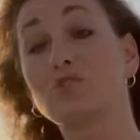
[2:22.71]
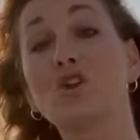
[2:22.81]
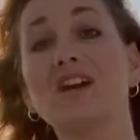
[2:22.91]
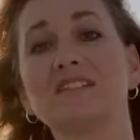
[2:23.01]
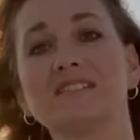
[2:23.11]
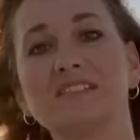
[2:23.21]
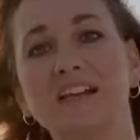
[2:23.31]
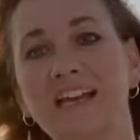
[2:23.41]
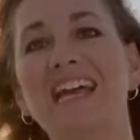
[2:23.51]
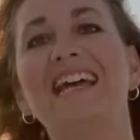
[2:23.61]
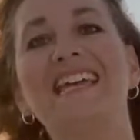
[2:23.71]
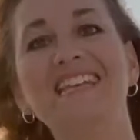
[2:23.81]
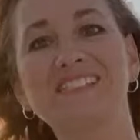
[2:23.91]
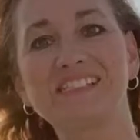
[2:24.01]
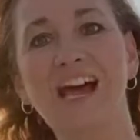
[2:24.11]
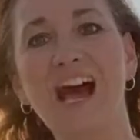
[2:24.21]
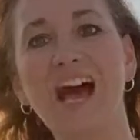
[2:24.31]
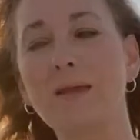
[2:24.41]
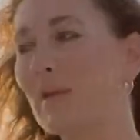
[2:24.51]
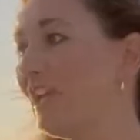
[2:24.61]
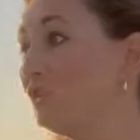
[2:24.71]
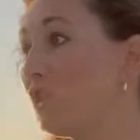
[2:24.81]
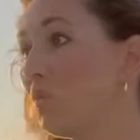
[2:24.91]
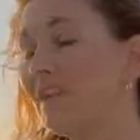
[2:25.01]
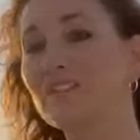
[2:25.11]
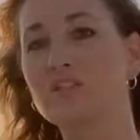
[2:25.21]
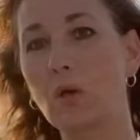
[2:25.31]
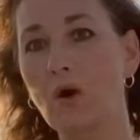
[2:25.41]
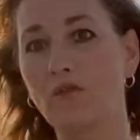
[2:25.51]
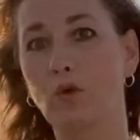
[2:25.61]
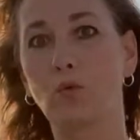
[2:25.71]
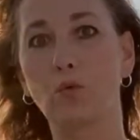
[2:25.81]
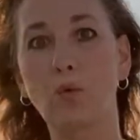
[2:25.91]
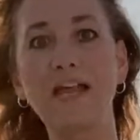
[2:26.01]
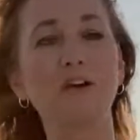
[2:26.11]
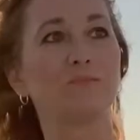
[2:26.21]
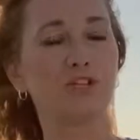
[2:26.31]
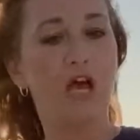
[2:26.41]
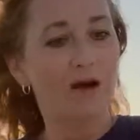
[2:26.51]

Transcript: Trust His time and don't get so overwhelmed